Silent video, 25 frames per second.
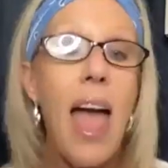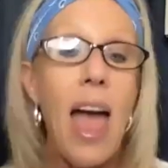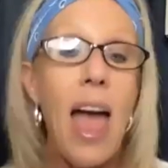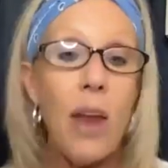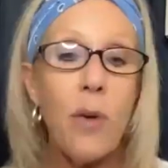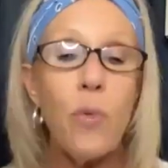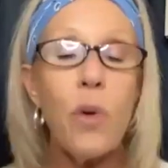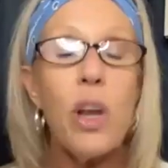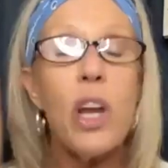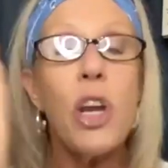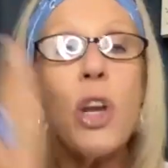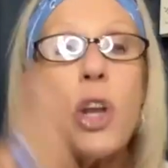
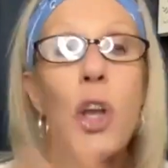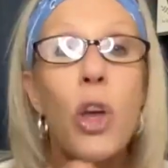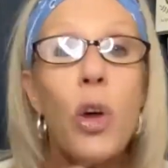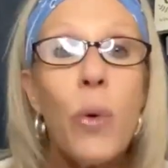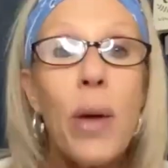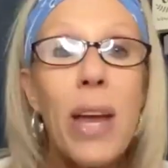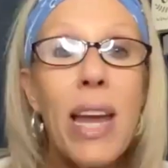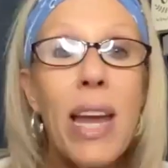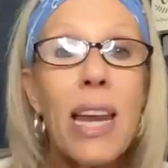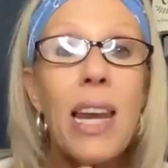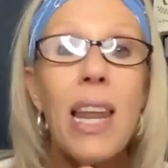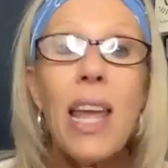and
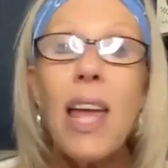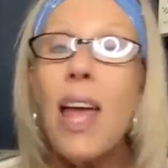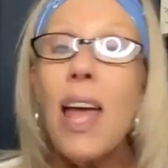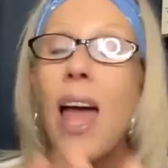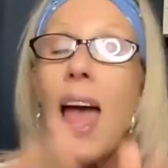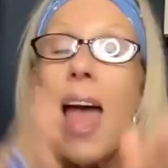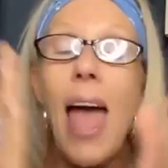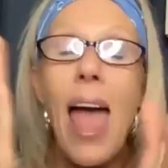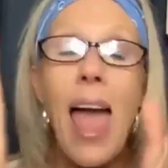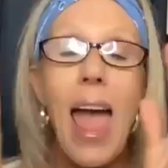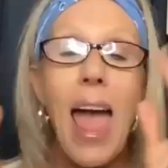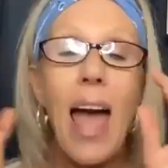renewing.
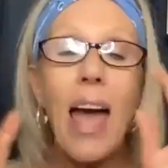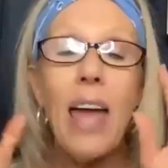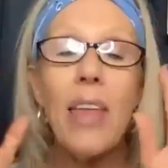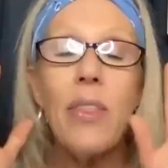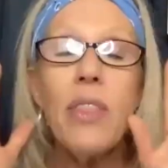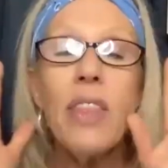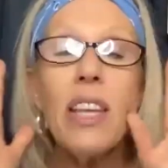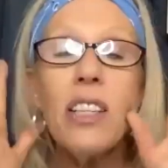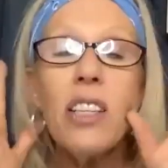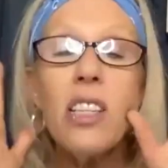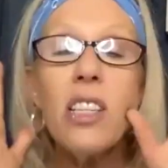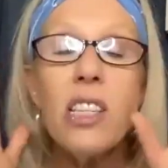
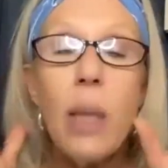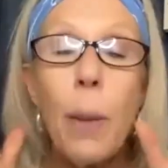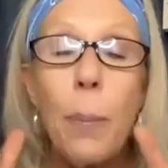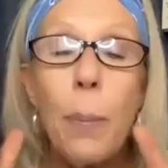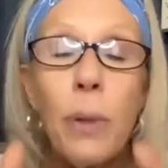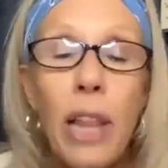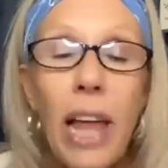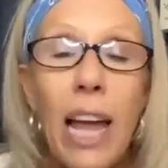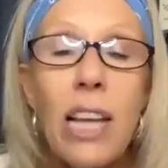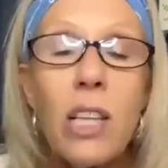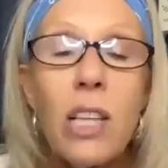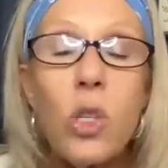And this is a
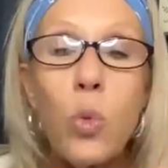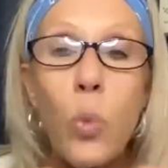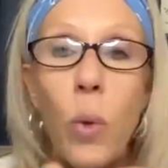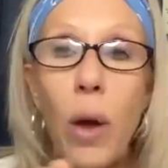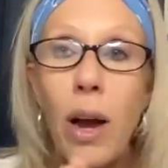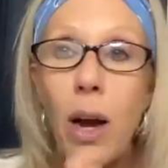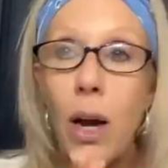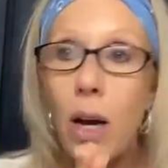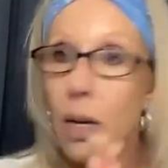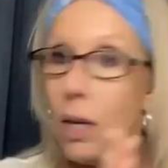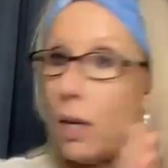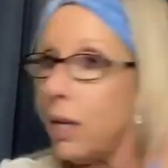place
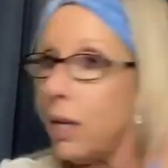where